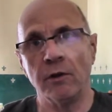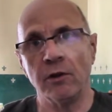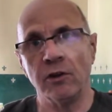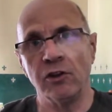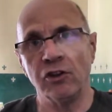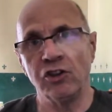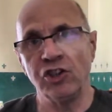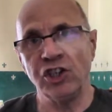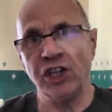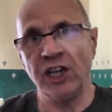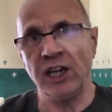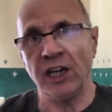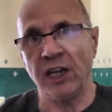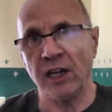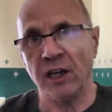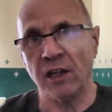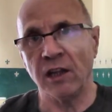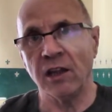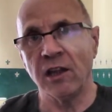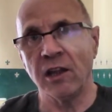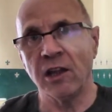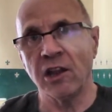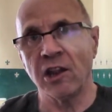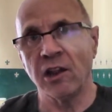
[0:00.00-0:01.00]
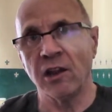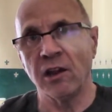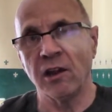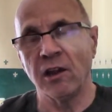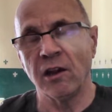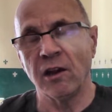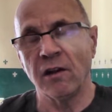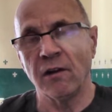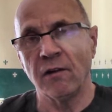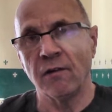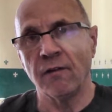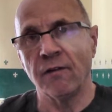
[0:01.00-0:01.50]
genes
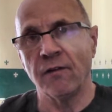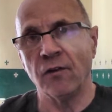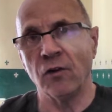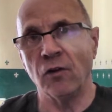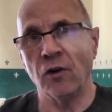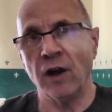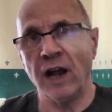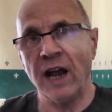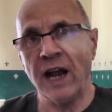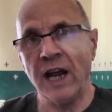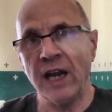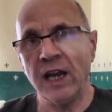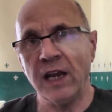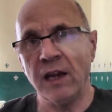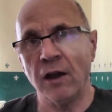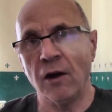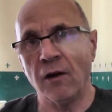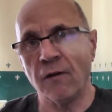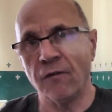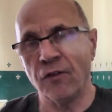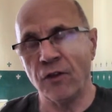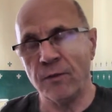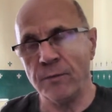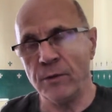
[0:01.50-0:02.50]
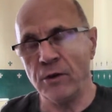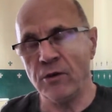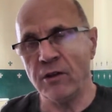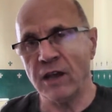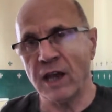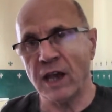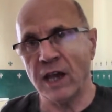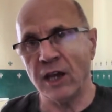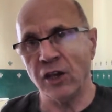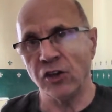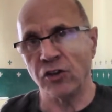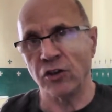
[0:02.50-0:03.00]
for any of the
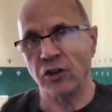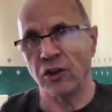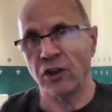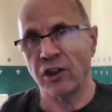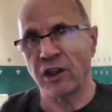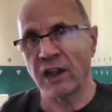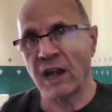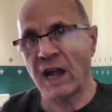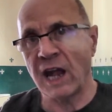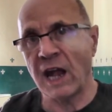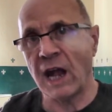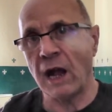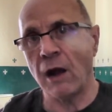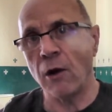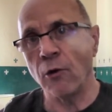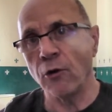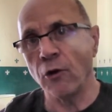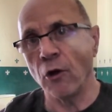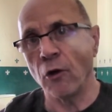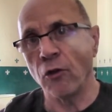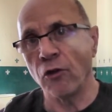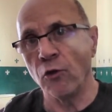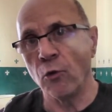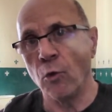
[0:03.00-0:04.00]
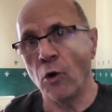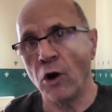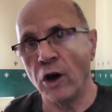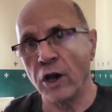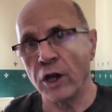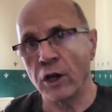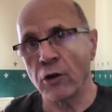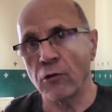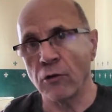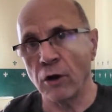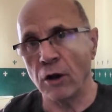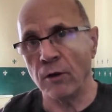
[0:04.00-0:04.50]
mutations held on the Y
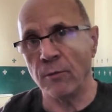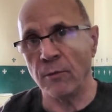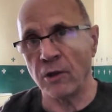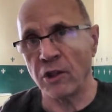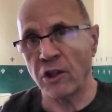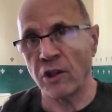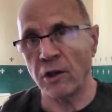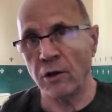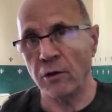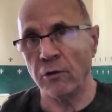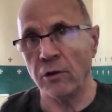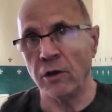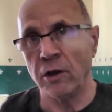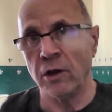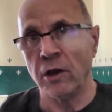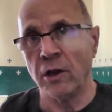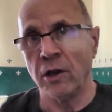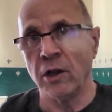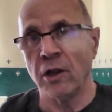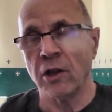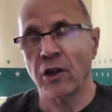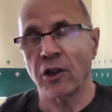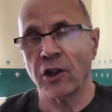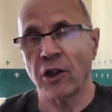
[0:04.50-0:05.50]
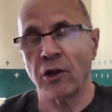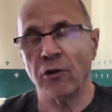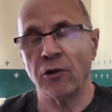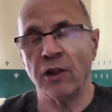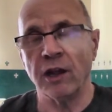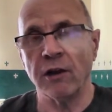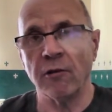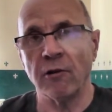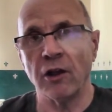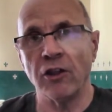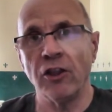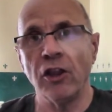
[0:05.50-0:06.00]
chromosome. So
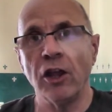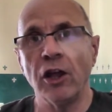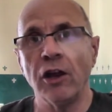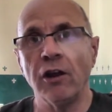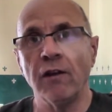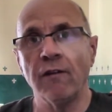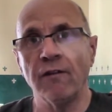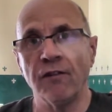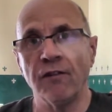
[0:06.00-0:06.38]
there are none of